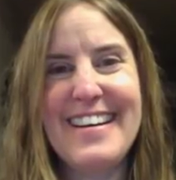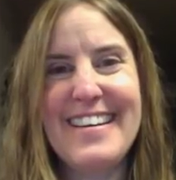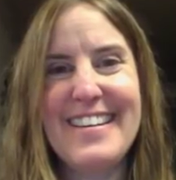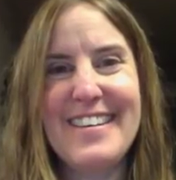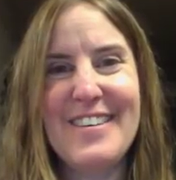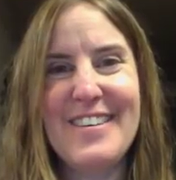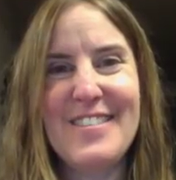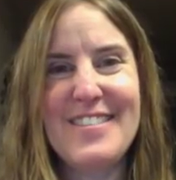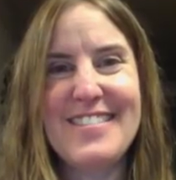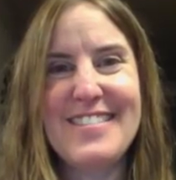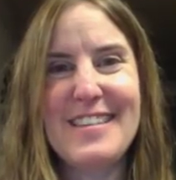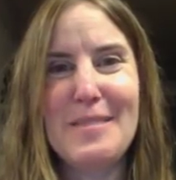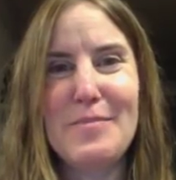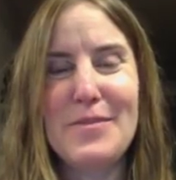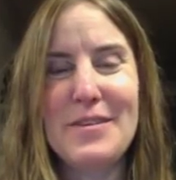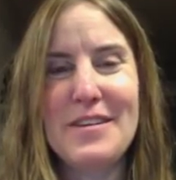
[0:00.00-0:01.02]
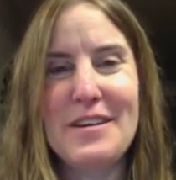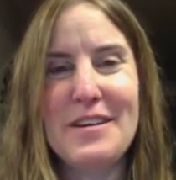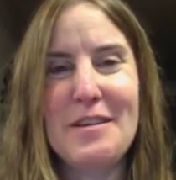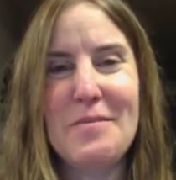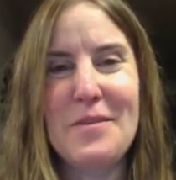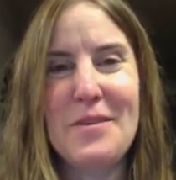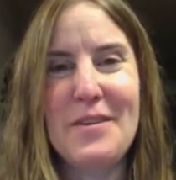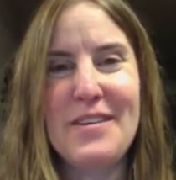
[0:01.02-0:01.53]
go to sleep or get on
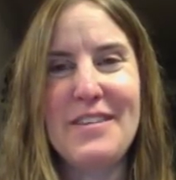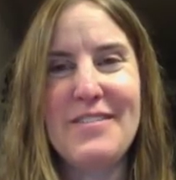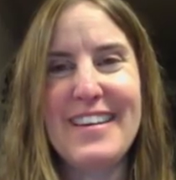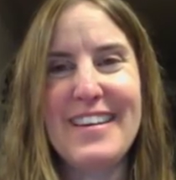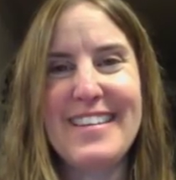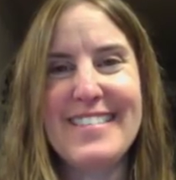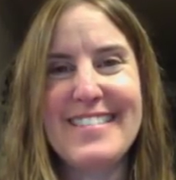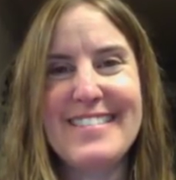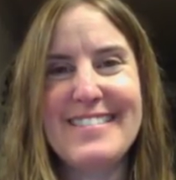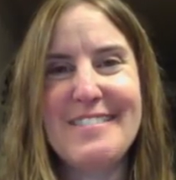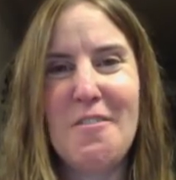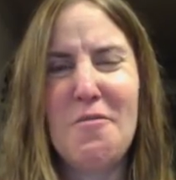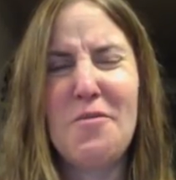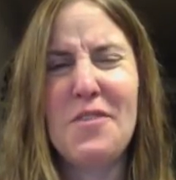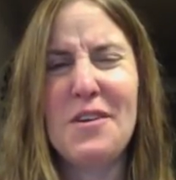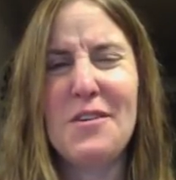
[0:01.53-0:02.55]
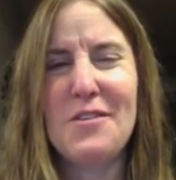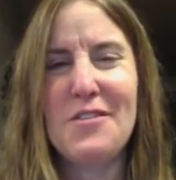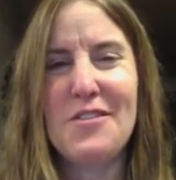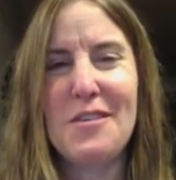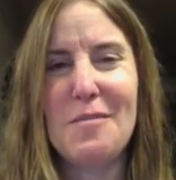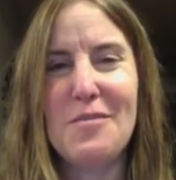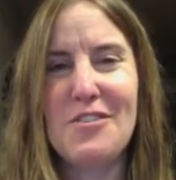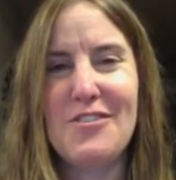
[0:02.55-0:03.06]
with our evenings. Hopefully go to
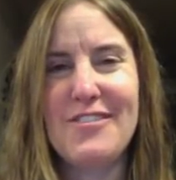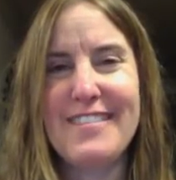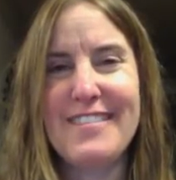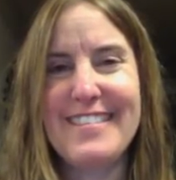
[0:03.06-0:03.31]
sleep soon.